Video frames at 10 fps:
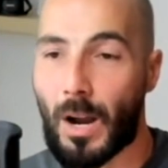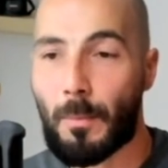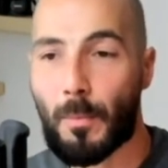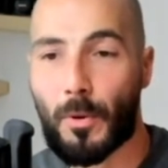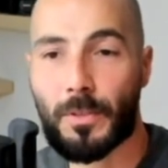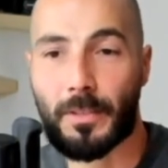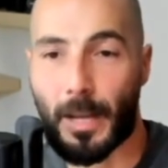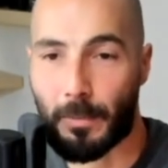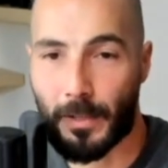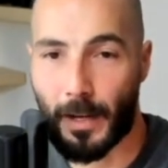a person's
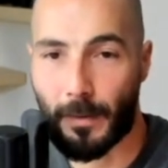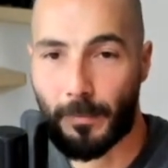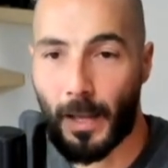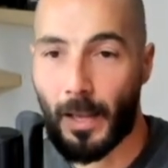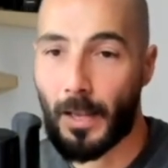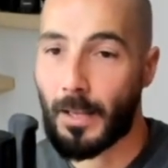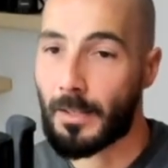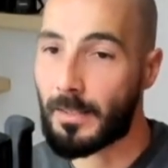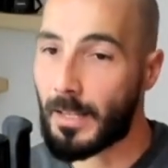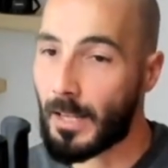appetite.
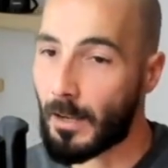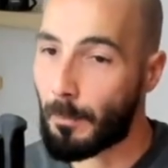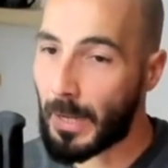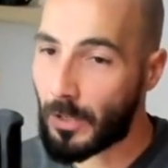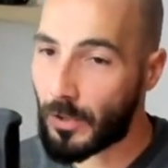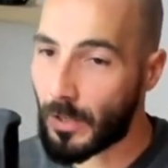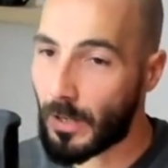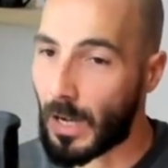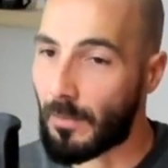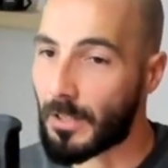Seeing a picture
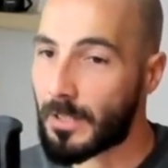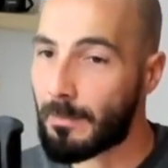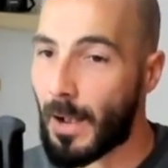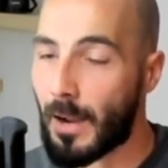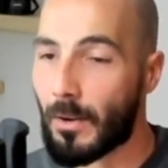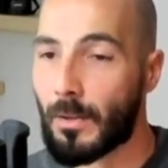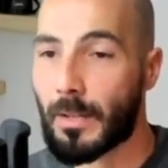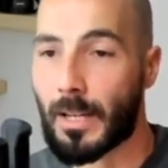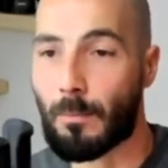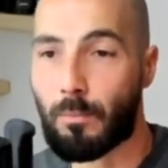of a smile
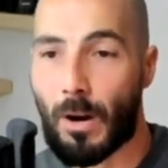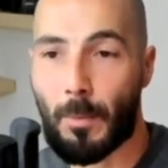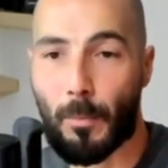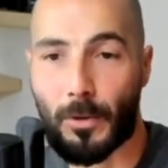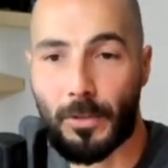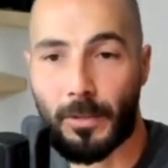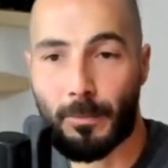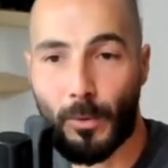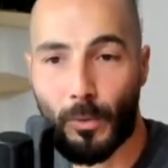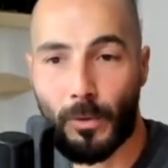can prime a person's
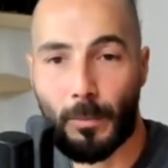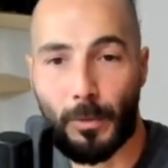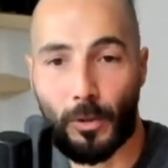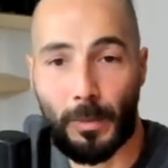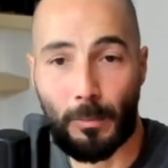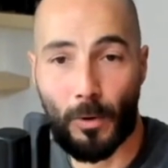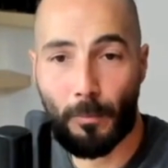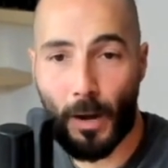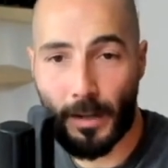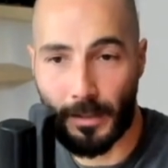mood to be more
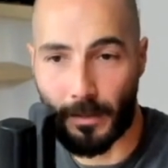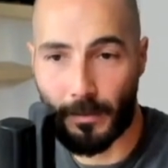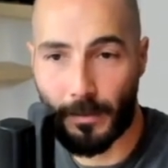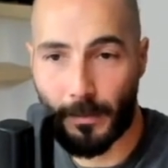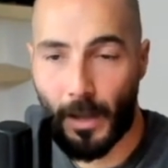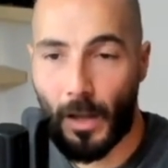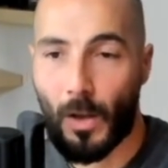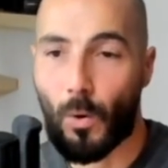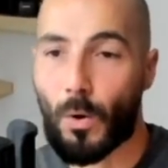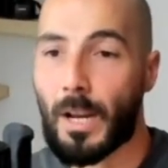positive.
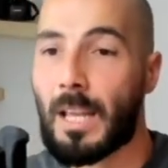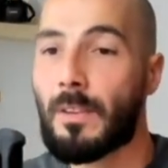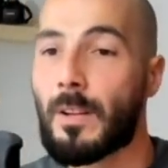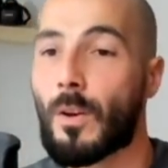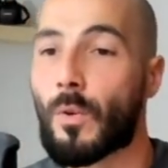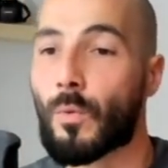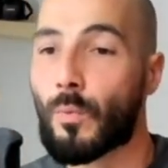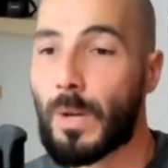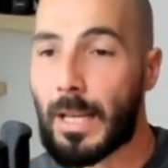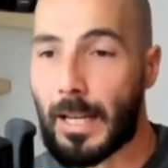Or even
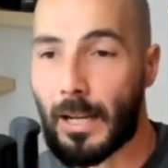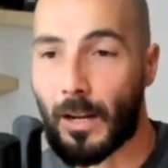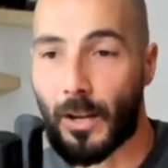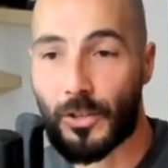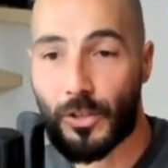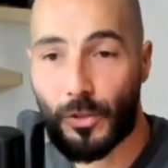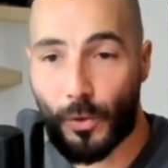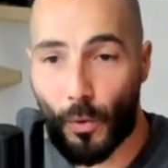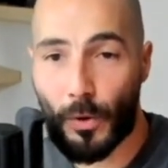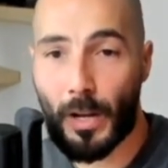reading a
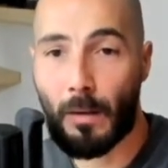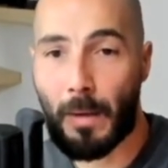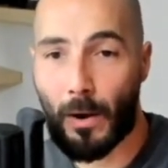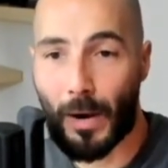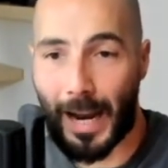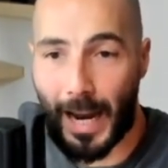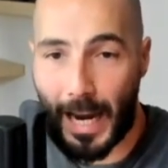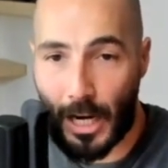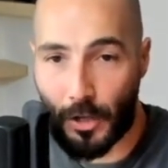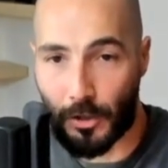story about
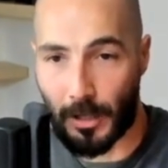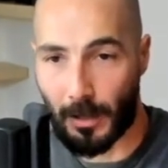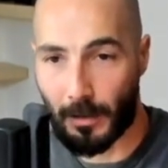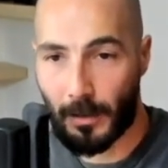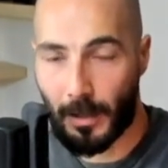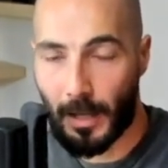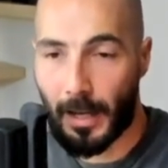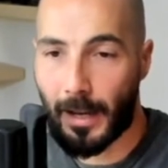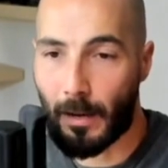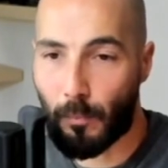aging
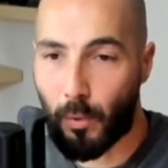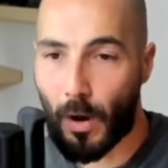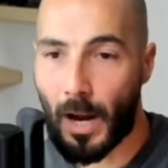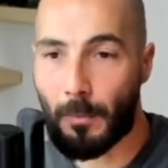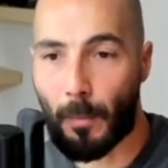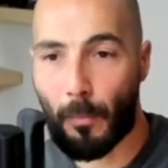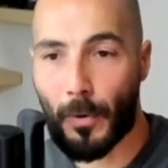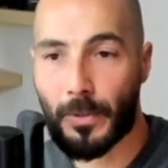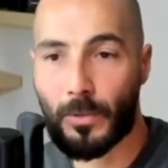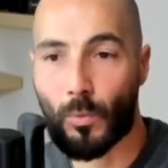can prime a
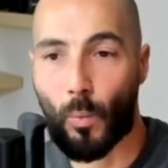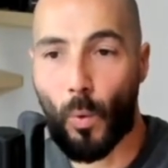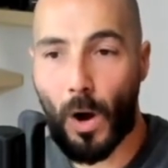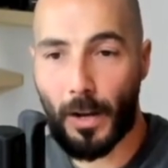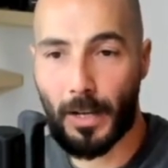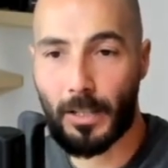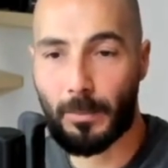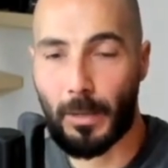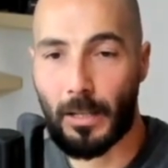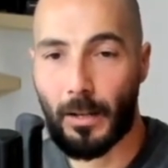person's walking
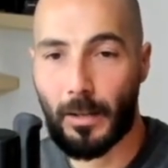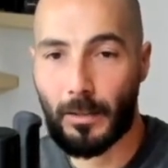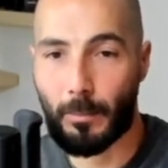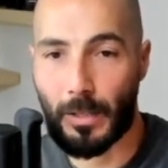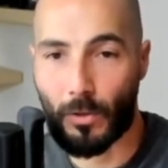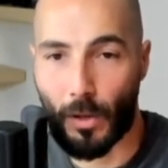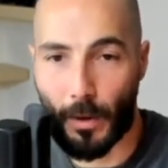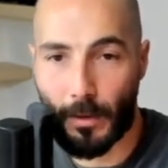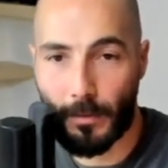speed to be slower.